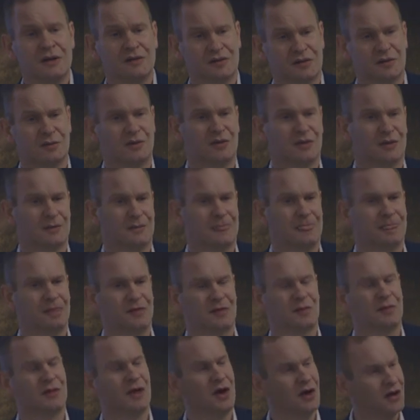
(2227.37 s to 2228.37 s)
some of
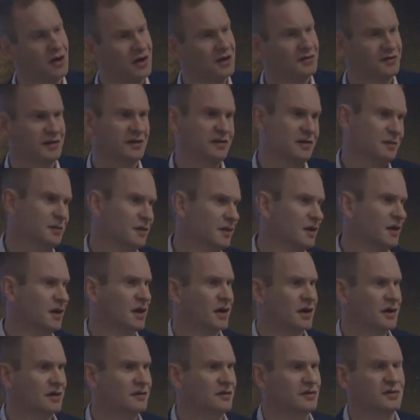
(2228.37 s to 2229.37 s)
the highs and some of the
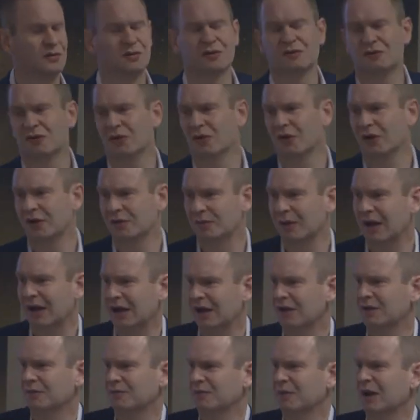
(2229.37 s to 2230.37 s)
lows to avoid, but
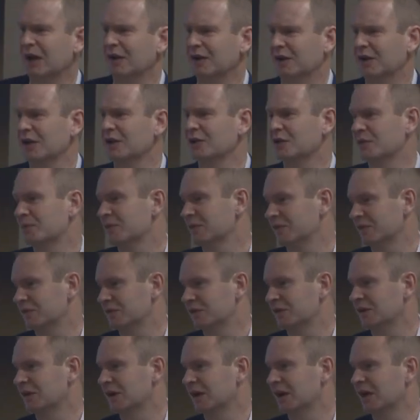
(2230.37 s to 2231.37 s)
how to keep your
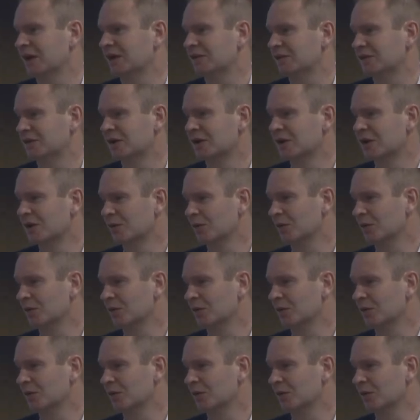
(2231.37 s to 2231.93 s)
business engaged.